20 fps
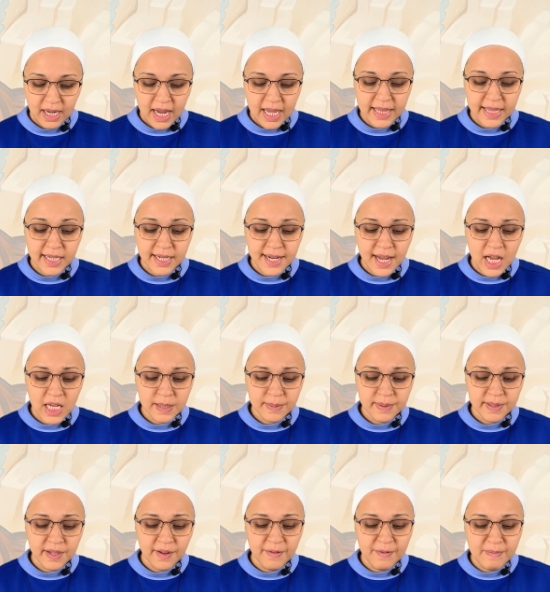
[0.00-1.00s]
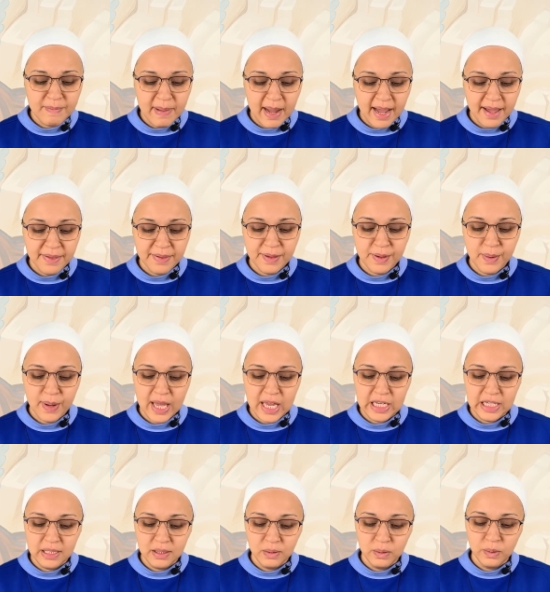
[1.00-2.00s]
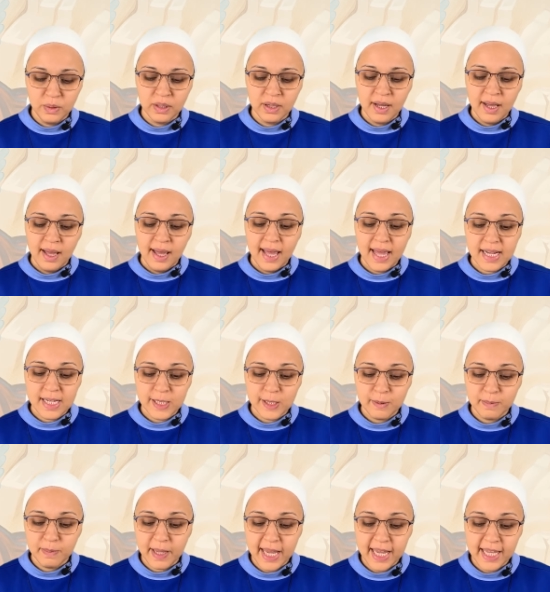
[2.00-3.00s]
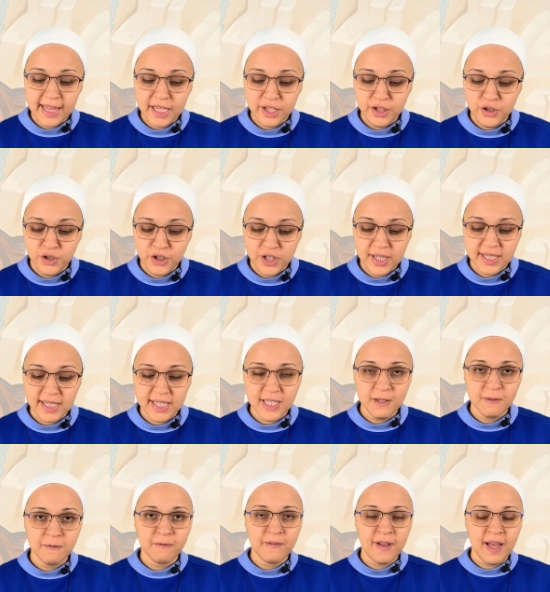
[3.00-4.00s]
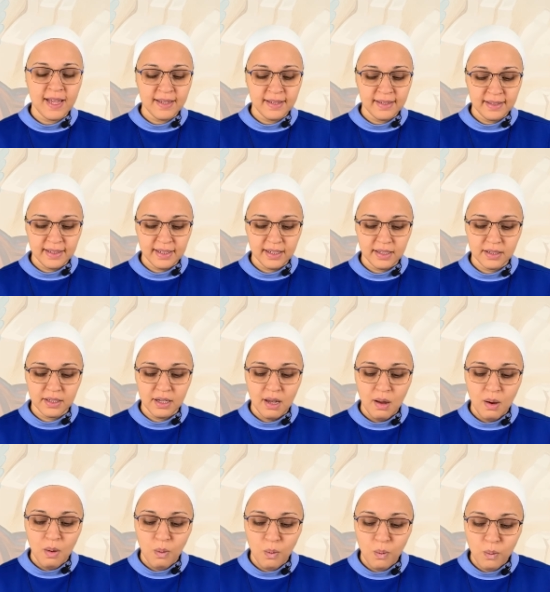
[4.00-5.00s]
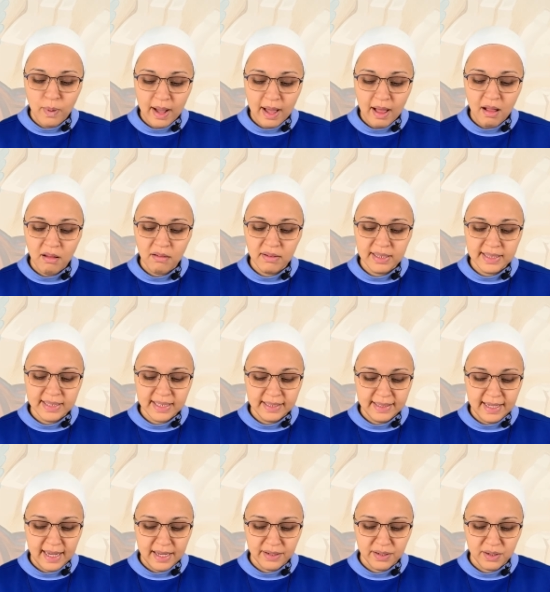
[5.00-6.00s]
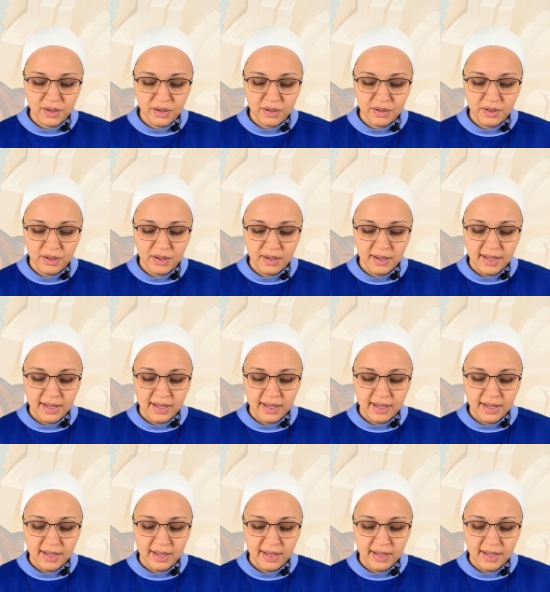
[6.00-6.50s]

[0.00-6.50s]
The Gospels of Matthew and Luke explain that Jesus fasted while in the desert.